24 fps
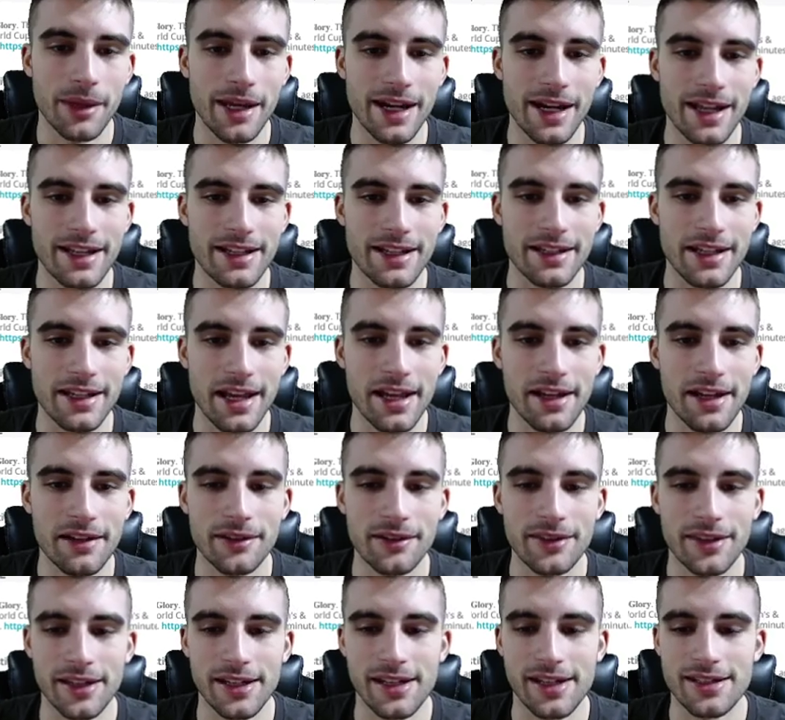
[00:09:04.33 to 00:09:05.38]
at 8K. I
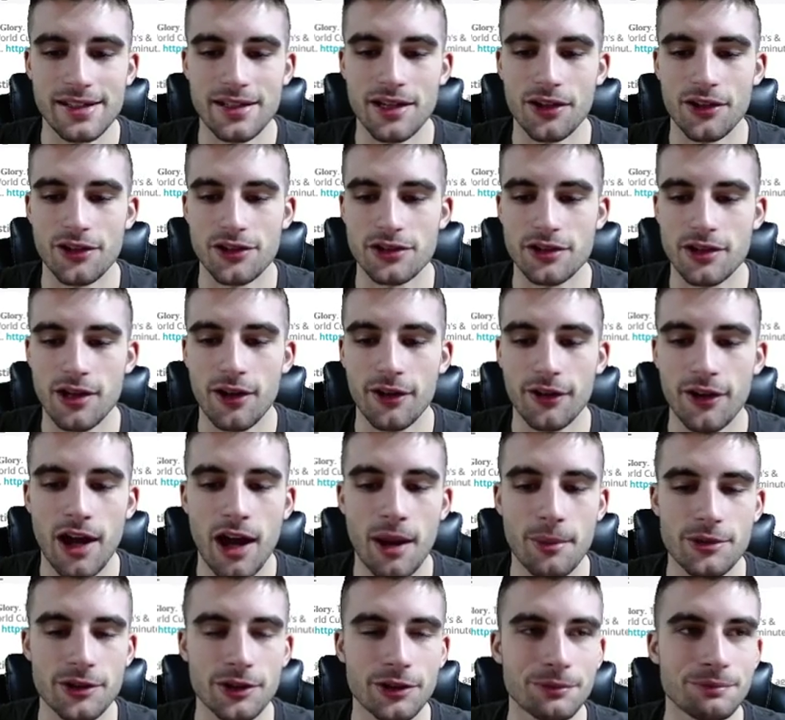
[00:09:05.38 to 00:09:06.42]
think he's another solid
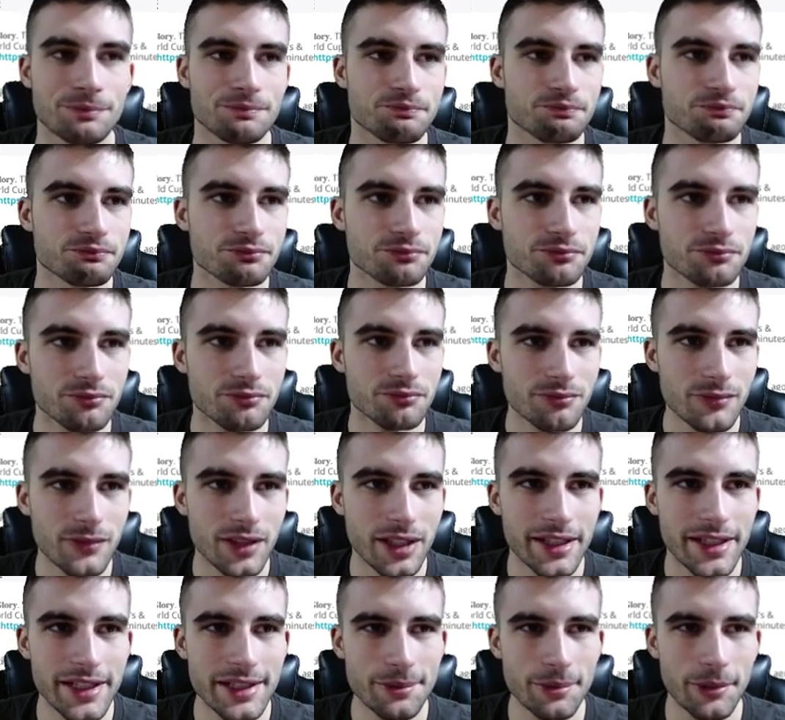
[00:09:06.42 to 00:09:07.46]
option.
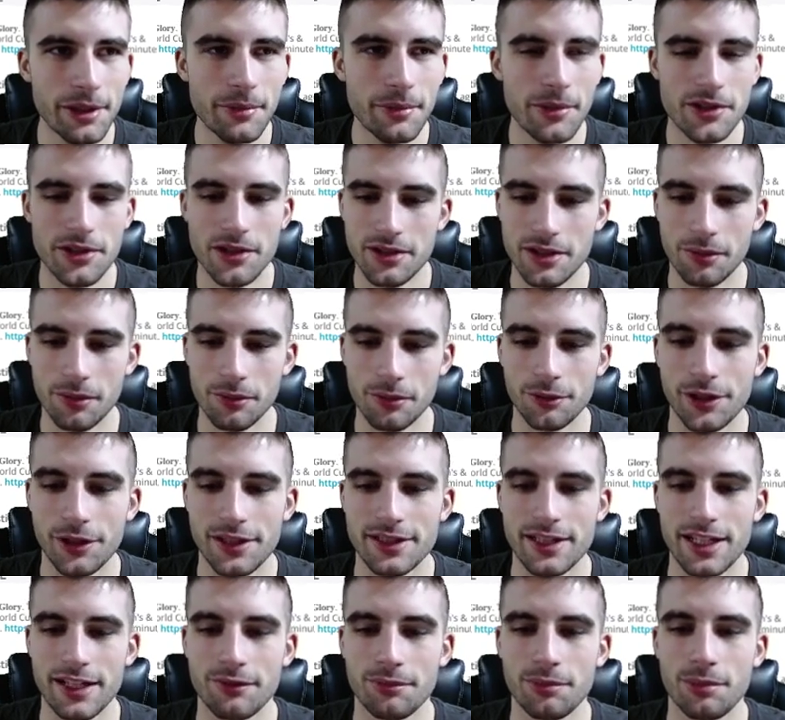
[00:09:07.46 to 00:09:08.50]
He's pretty much just a really
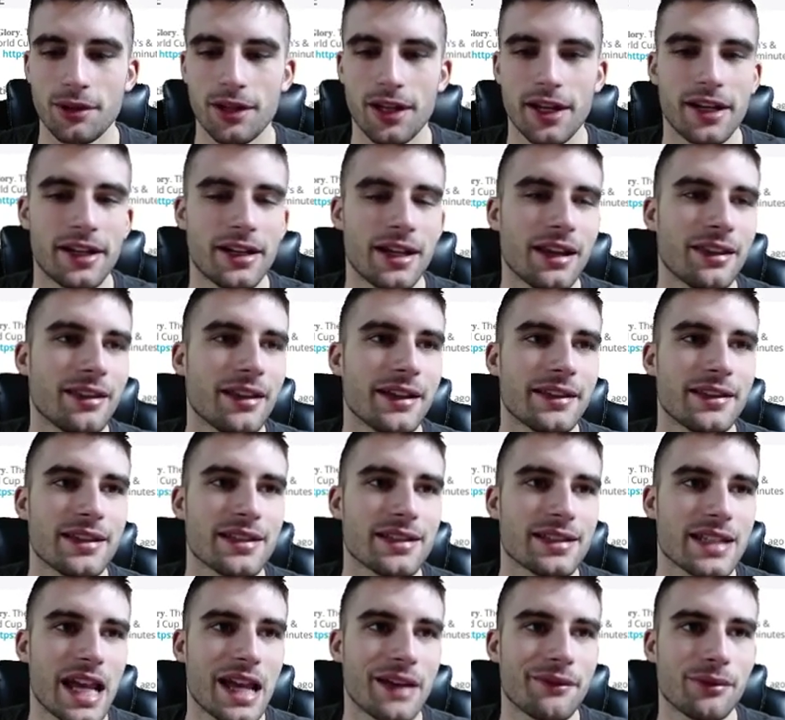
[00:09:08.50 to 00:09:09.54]
safe play, and I like
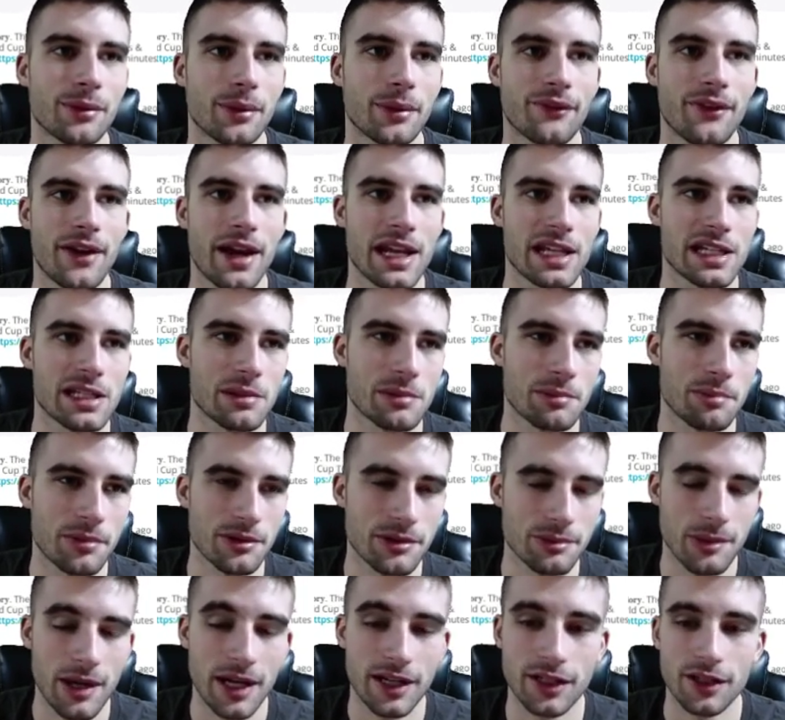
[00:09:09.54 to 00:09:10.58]
this game from a fantasy
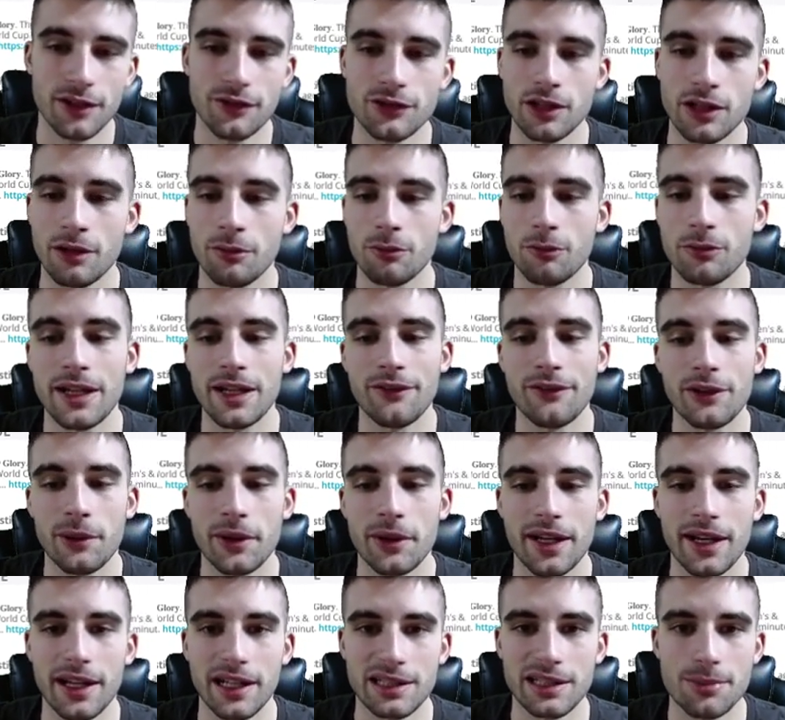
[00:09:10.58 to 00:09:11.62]
perspective, so I definitely
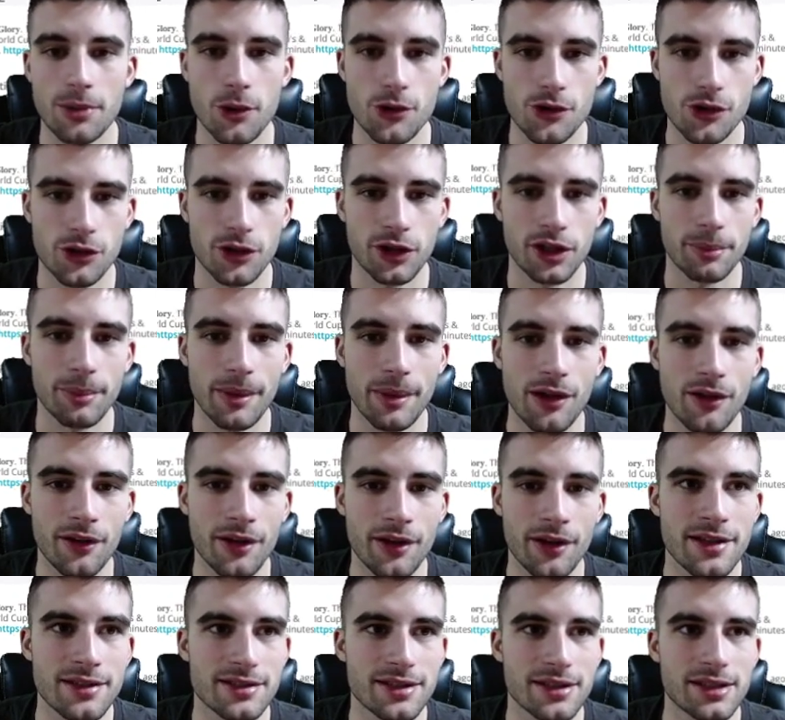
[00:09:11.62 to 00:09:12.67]
want to get exposure to the
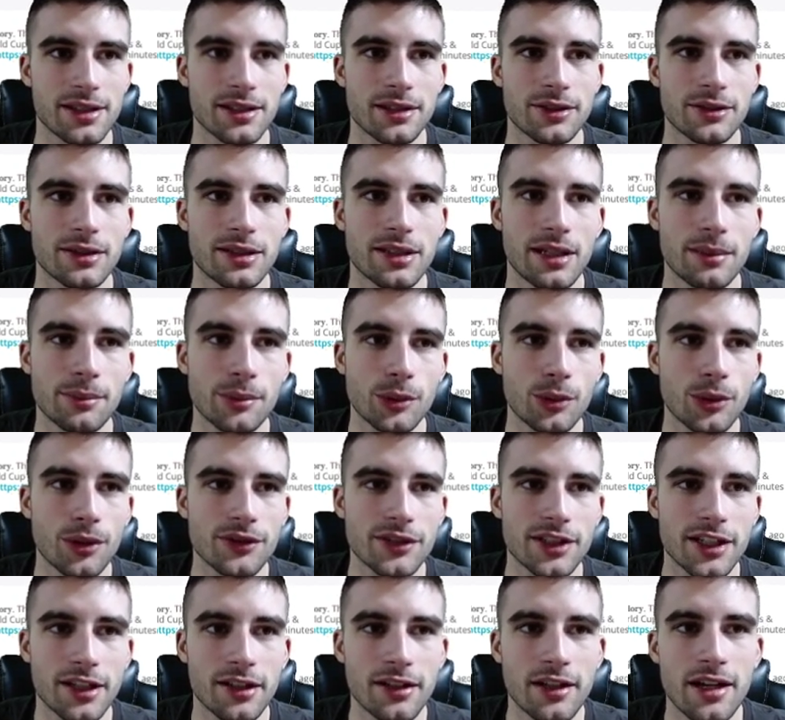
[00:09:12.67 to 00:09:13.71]
Pelicans and the
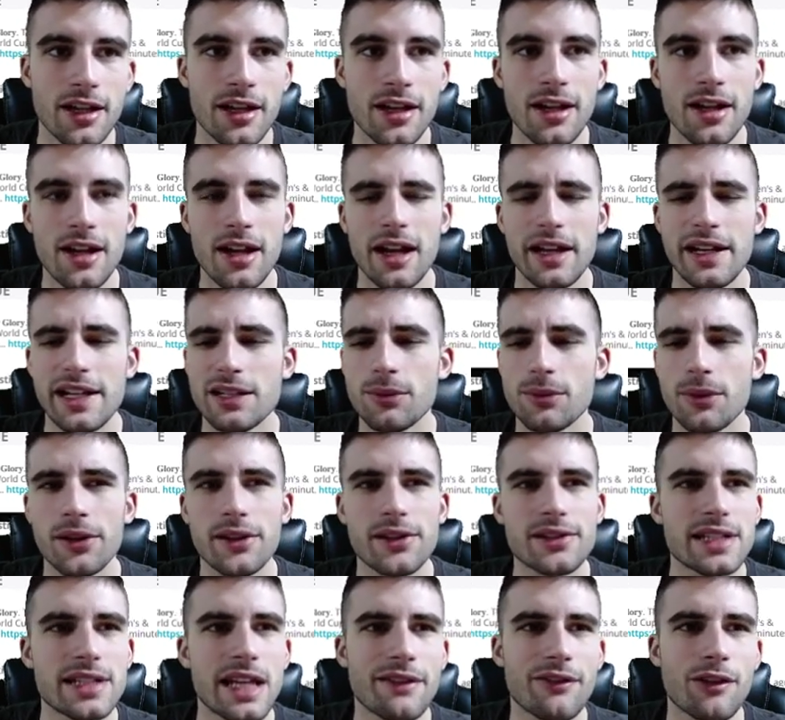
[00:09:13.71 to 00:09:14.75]
Timberwolves here. And he's one of
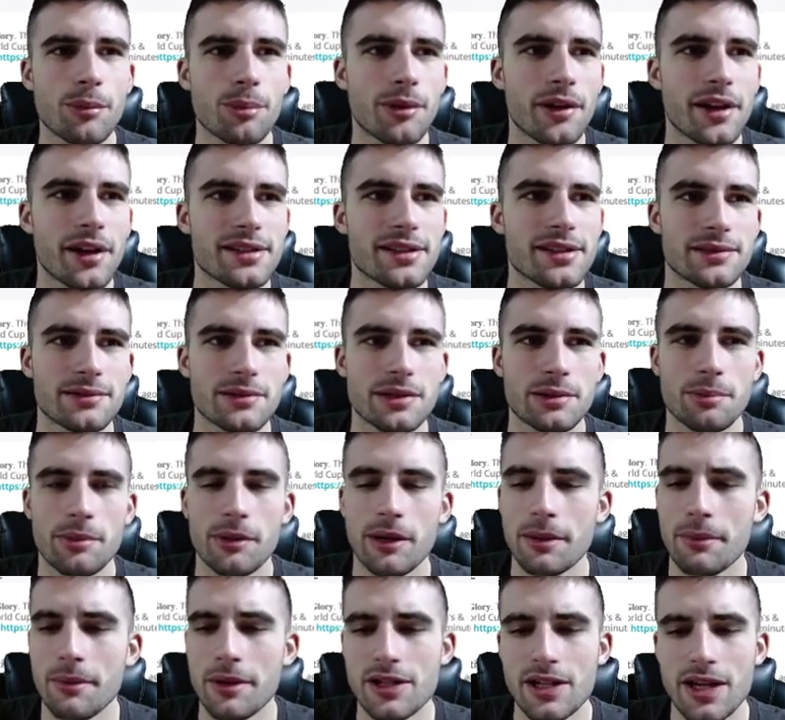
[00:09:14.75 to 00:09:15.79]
the safer plays just
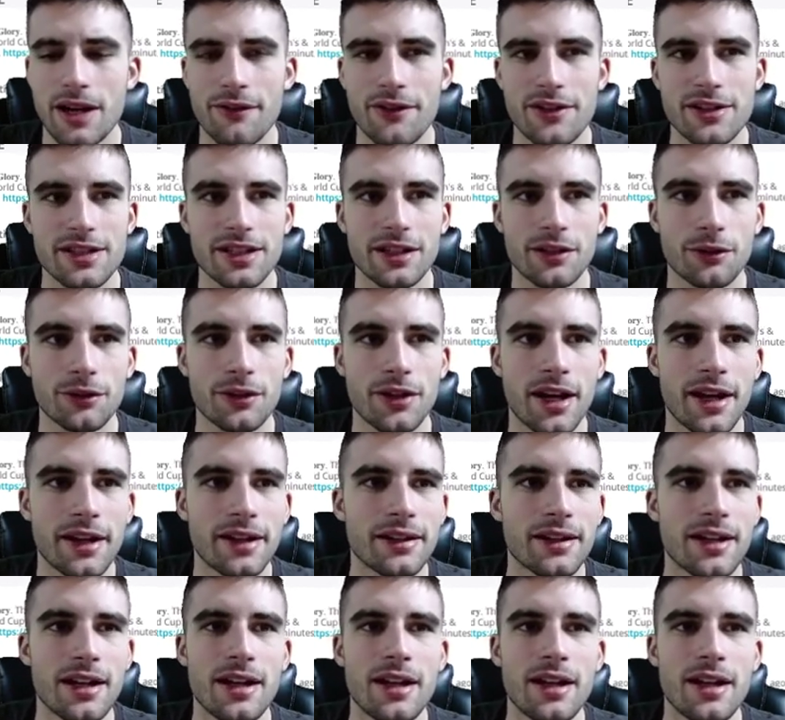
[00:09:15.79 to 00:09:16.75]
pretty much every single night.